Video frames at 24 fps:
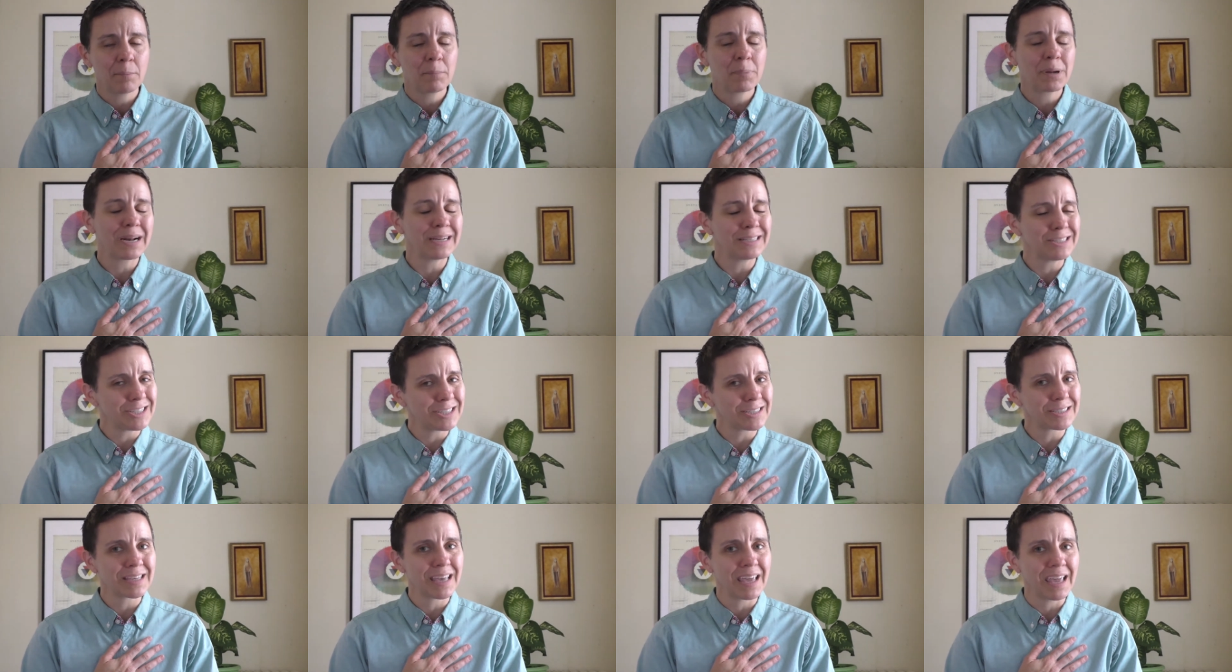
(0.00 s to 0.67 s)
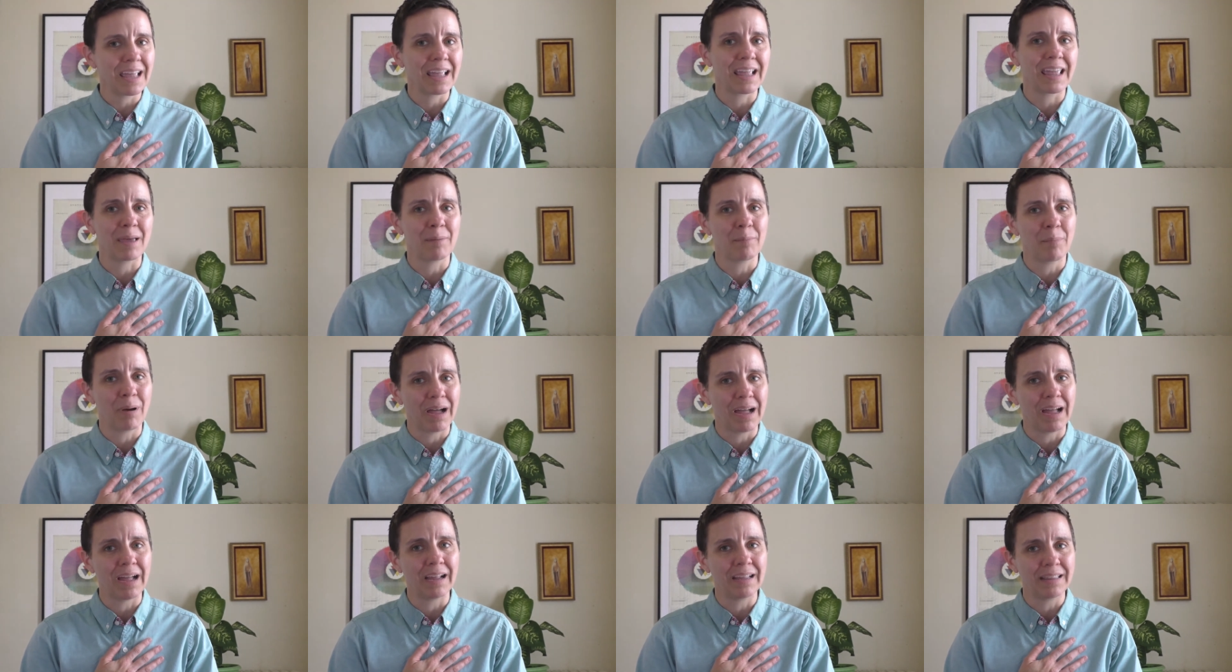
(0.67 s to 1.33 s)
but I just can't get
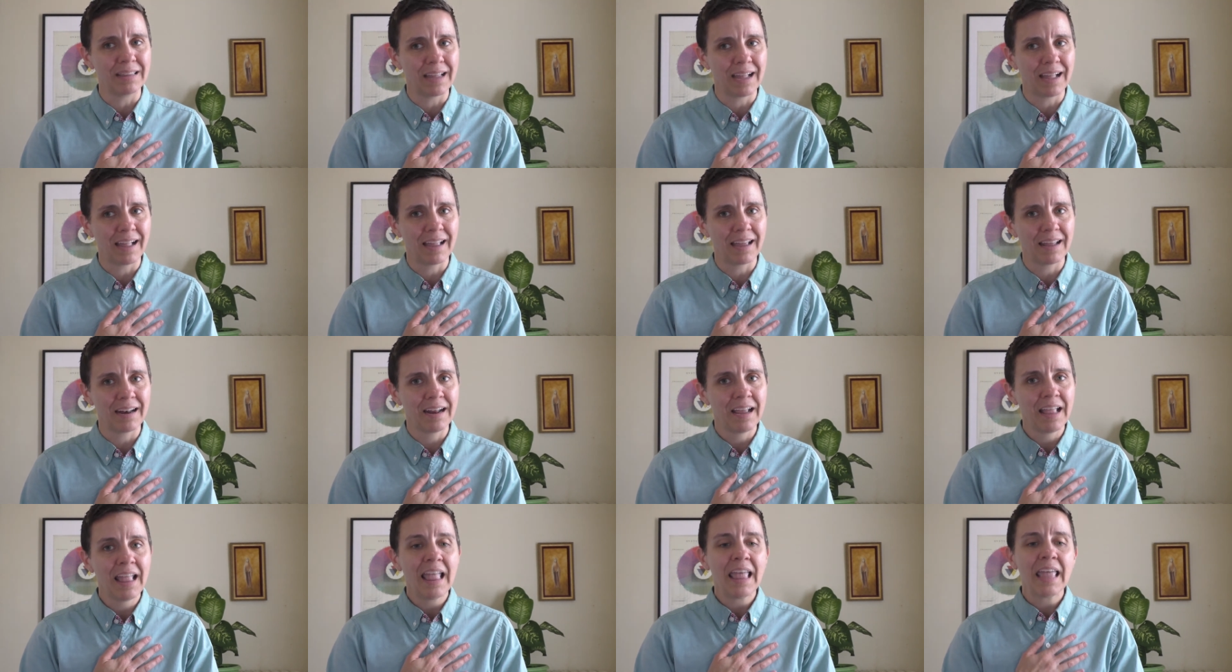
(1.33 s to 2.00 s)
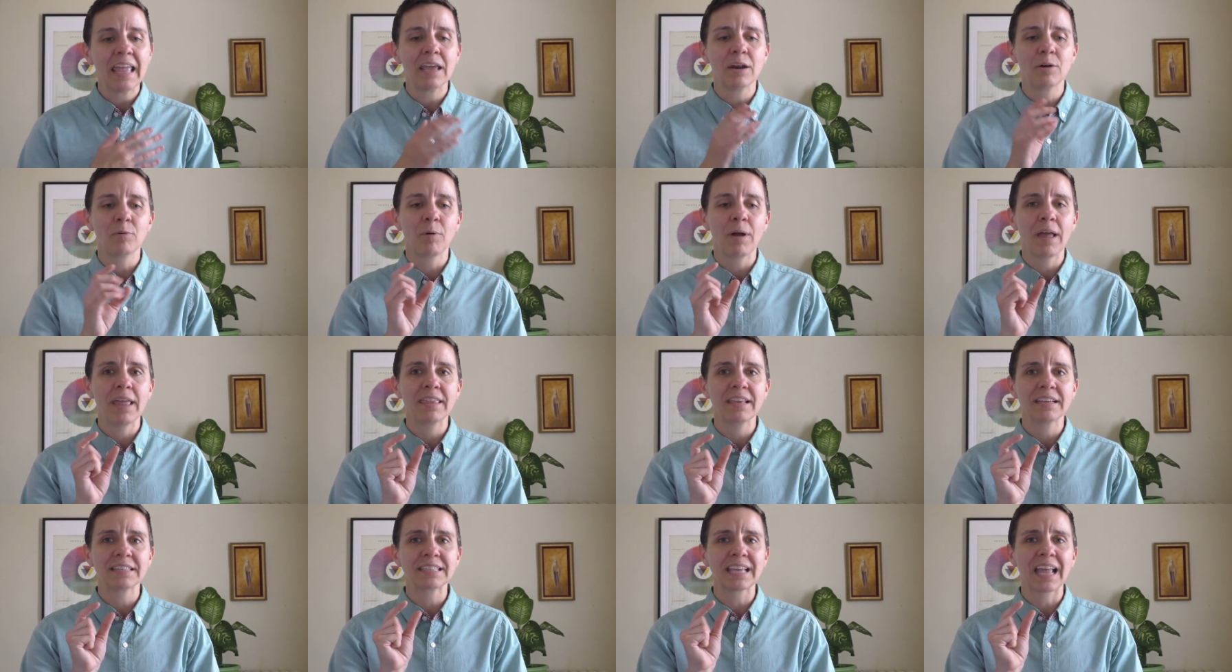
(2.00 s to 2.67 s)
behind that in a
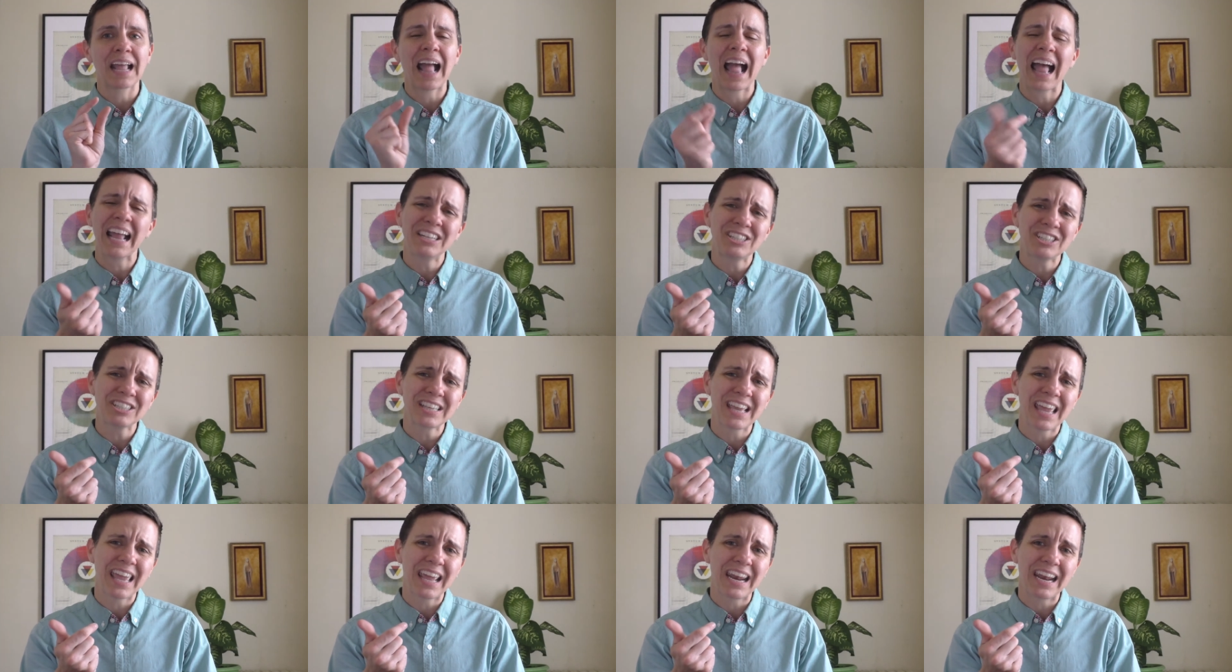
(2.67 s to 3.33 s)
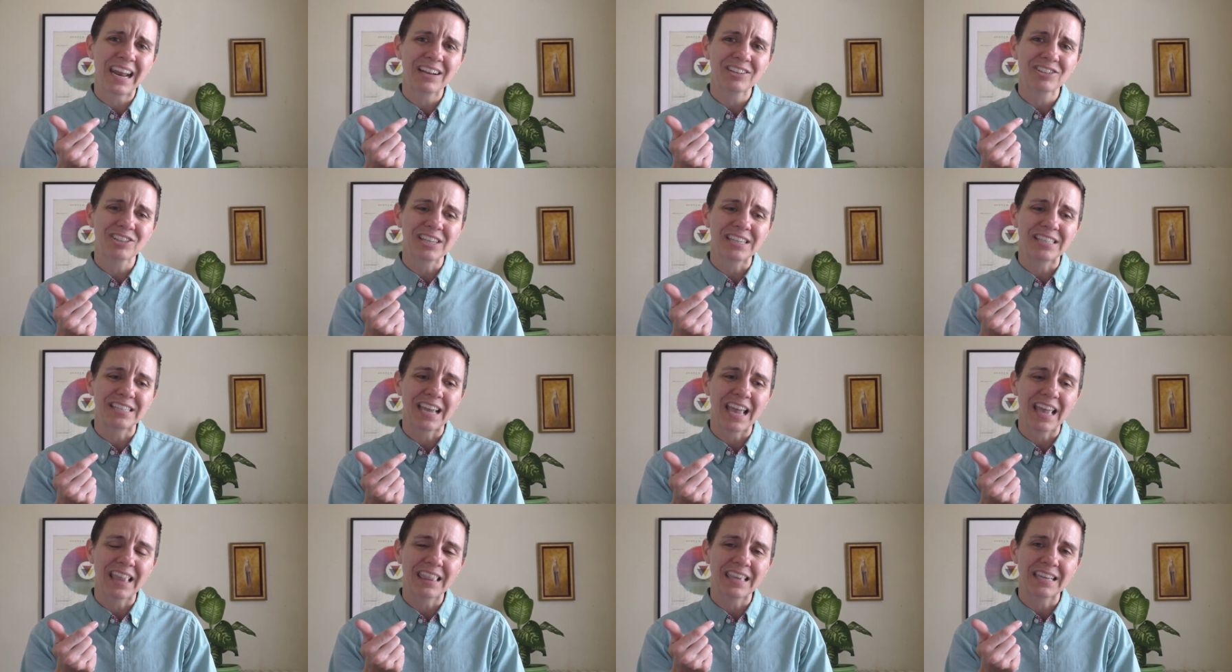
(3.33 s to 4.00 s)
way that's like, I just can't actually
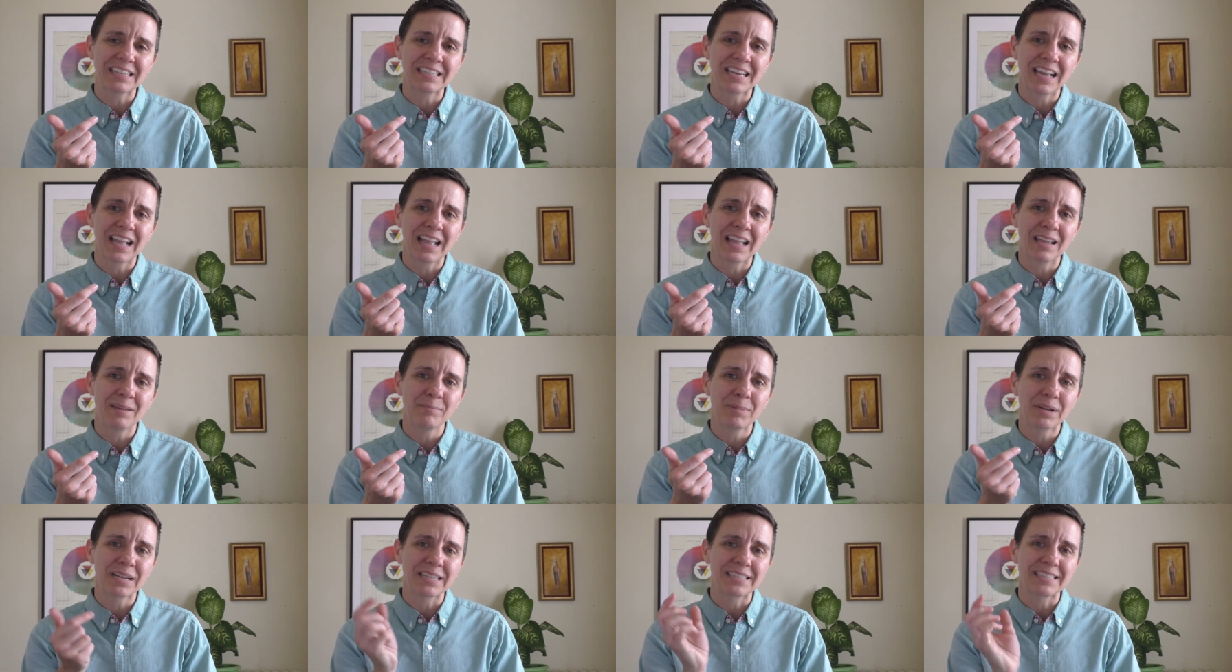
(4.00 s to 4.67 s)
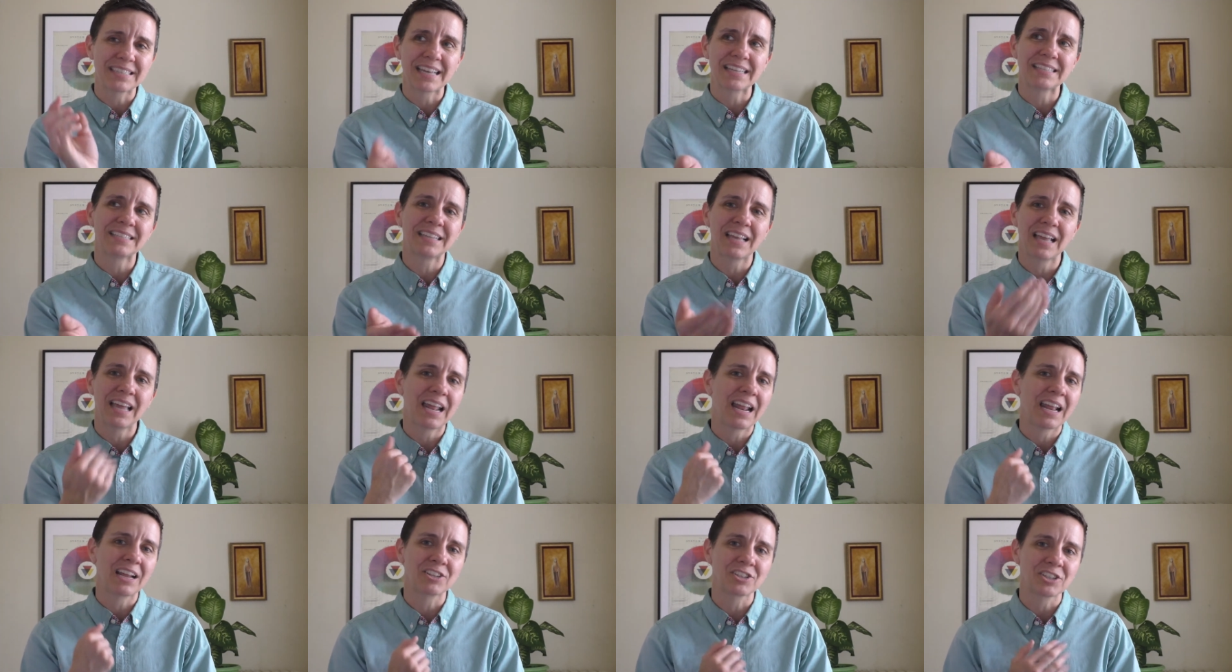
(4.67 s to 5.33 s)
take the time because that's
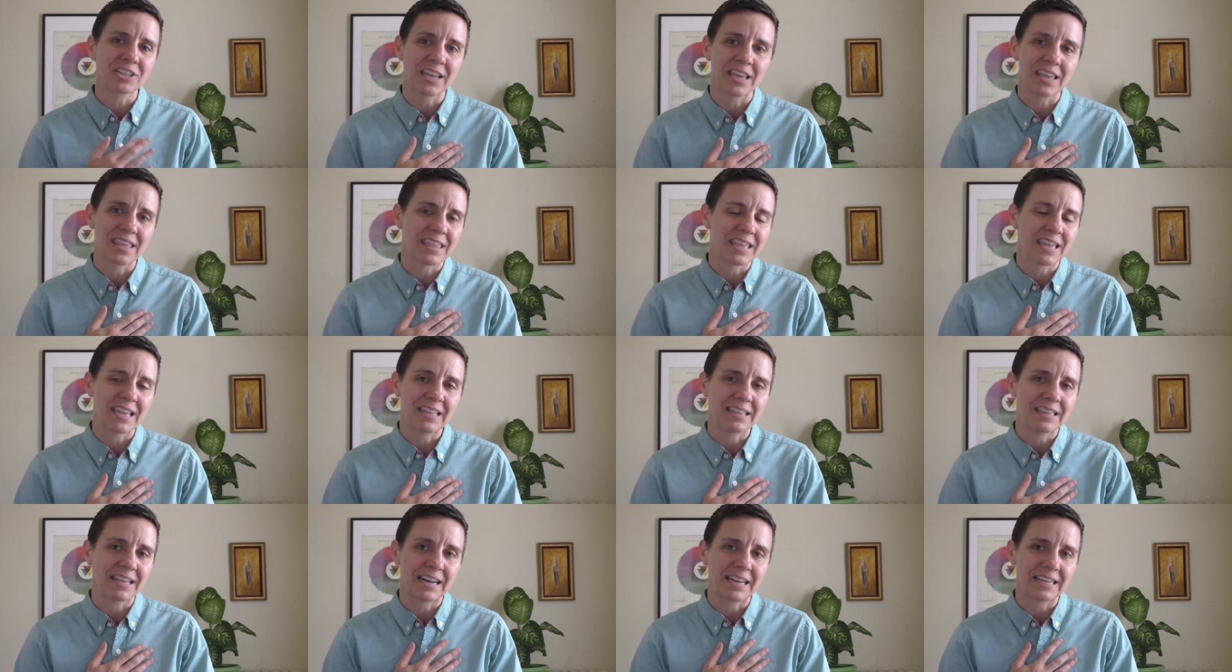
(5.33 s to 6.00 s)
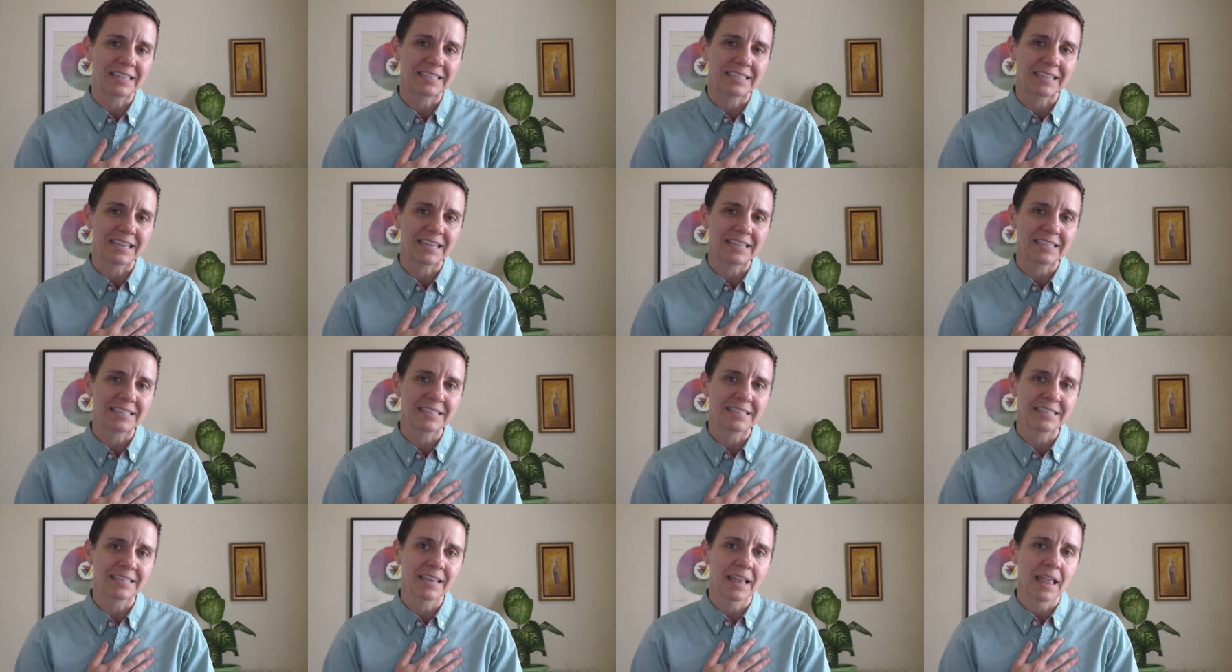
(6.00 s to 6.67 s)
not actually a thing that
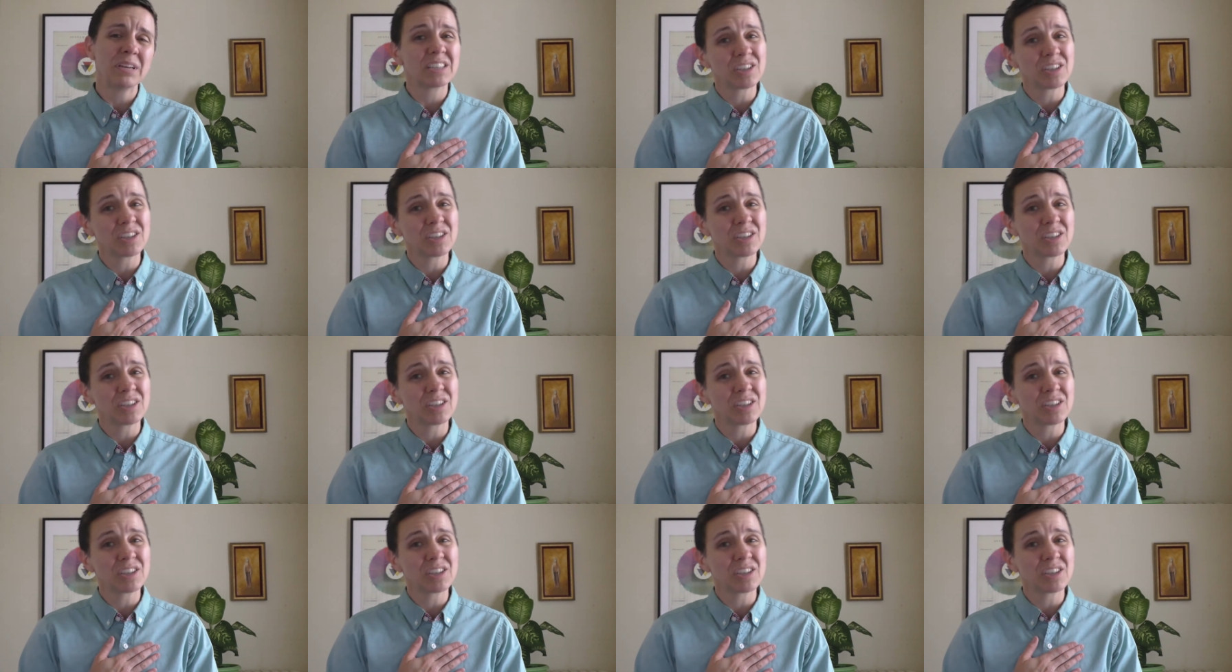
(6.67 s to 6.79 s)
exists.